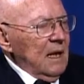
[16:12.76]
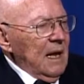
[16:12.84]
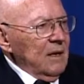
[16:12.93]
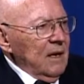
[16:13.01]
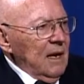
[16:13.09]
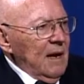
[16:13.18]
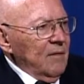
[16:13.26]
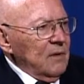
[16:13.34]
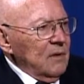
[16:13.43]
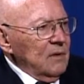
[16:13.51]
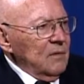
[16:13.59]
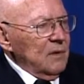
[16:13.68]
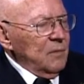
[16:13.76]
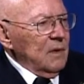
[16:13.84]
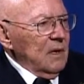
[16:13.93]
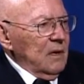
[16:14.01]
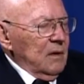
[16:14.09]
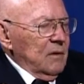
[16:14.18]
And you have to do it.
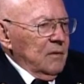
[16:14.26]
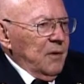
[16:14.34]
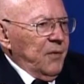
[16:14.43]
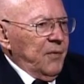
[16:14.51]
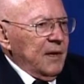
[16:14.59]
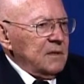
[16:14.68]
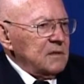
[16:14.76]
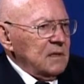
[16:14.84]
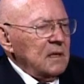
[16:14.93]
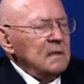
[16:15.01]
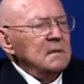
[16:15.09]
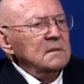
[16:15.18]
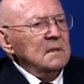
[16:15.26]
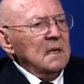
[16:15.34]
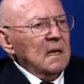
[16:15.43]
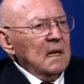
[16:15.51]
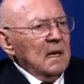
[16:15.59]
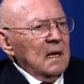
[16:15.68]
When you grow a thick skin,
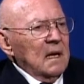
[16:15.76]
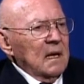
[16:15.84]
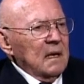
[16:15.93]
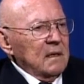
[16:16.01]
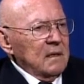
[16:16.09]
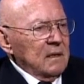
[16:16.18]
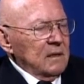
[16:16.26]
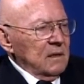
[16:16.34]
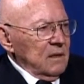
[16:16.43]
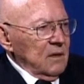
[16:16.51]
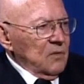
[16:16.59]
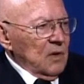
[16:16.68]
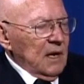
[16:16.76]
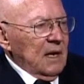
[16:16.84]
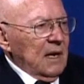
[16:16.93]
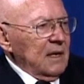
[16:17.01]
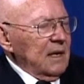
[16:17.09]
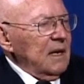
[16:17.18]
and you try
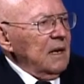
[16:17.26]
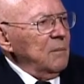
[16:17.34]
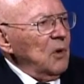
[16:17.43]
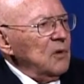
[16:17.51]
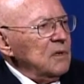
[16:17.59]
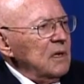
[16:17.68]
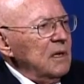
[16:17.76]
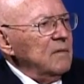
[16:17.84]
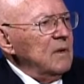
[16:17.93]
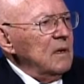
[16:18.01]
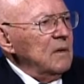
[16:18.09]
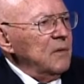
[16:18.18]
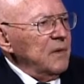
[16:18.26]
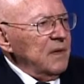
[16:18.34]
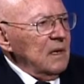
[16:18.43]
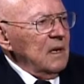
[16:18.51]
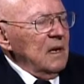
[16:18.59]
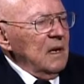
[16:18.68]
not to get emotionally involved with it.
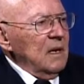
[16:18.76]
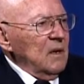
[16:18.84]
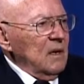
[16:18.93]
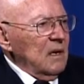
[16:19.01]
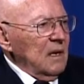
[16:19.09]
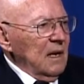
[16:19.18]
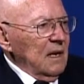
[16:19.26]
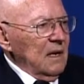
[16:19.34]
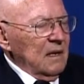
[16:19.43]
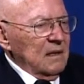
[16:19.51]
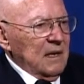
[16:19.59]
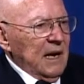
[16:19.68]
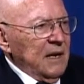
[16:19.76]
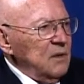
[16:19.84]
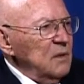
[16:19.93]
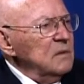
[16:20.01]
You'd like to.